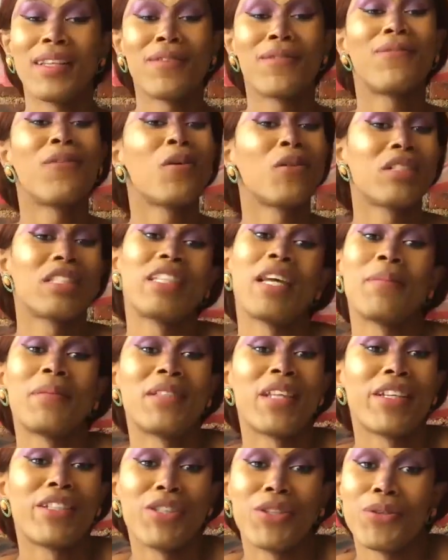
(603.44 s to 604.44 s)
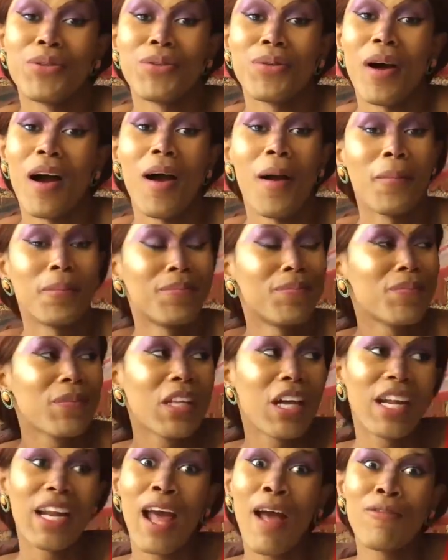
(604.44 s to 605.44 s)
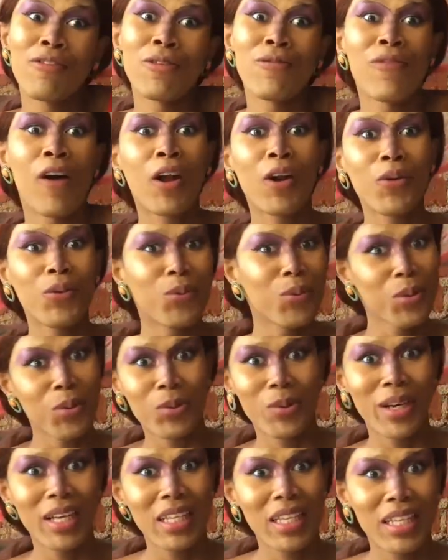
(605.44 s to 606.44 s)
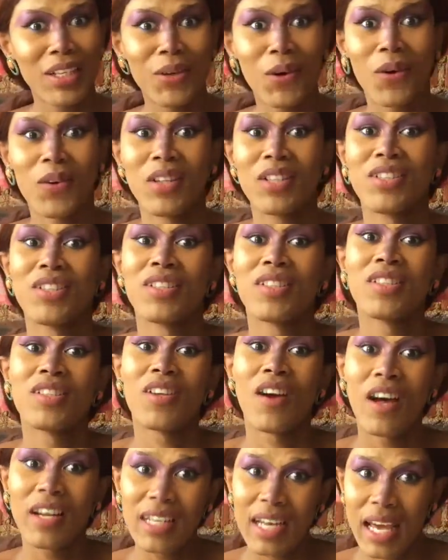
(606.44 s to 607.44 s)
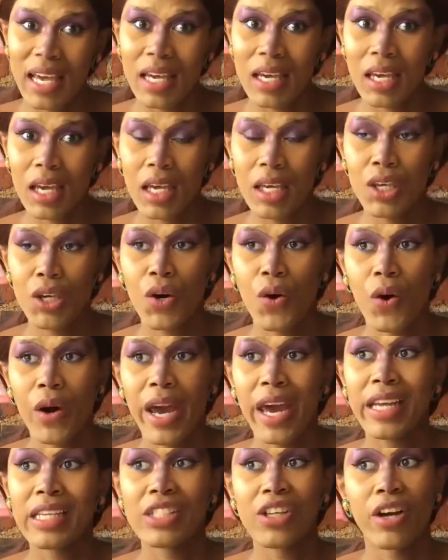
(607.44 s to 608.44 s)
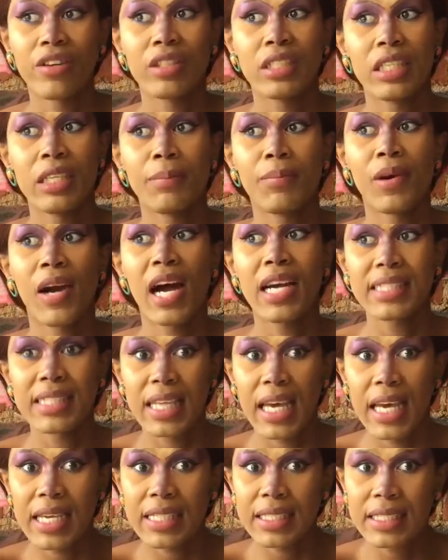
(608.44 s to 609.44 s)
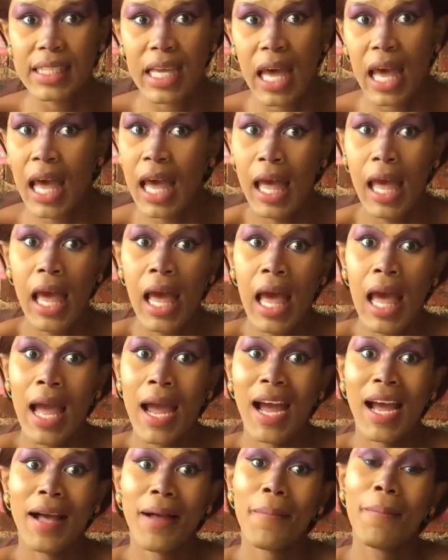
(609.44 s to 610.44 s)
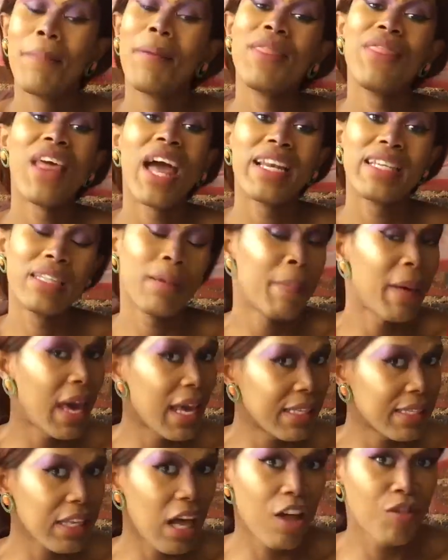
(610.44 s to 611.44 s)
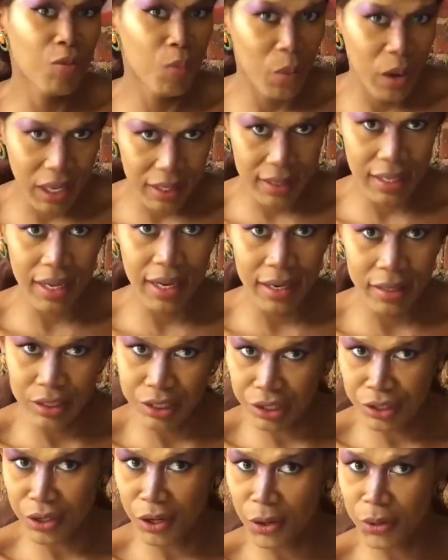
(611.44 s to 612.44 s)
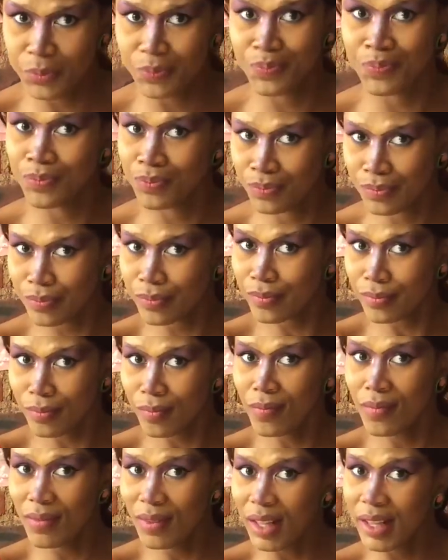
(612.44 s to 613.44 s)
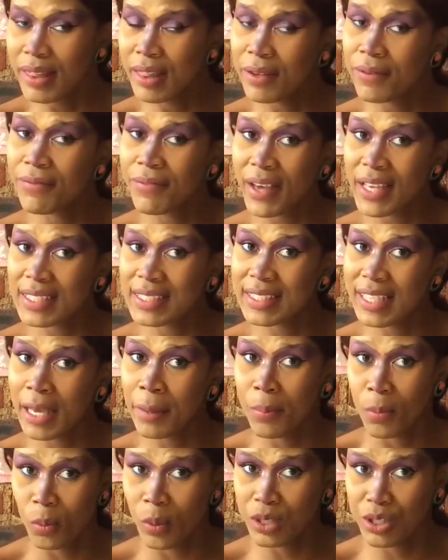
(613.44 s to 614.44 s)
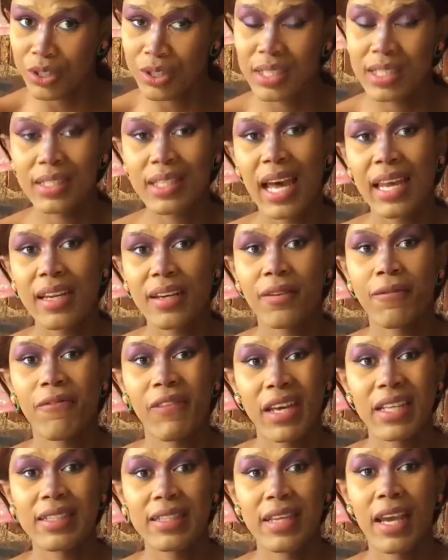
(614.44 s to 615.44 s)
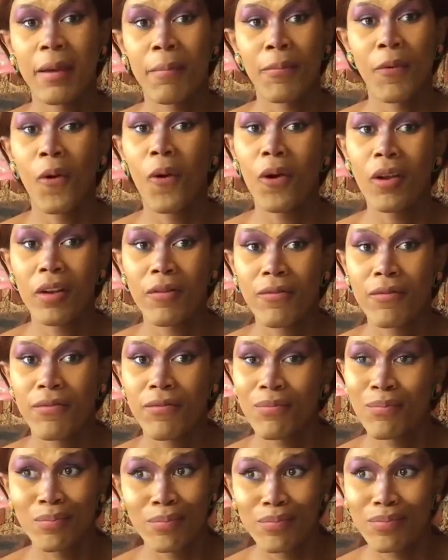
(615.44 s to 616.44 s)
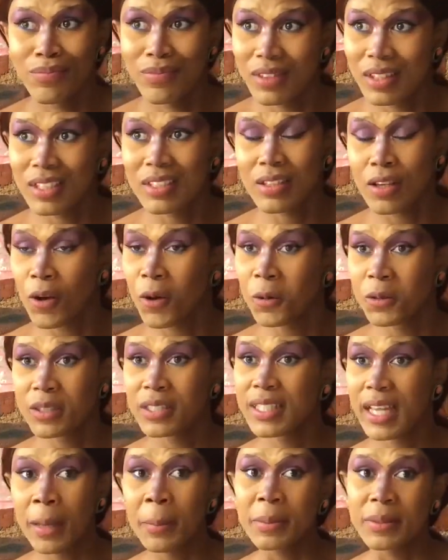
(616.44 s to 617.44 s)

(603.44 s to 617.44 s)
steps that you gonna have to follow through with in order to start like your HRT process. But that depends on whether, you know, the first step, what you decide in the first step, all of this whole steps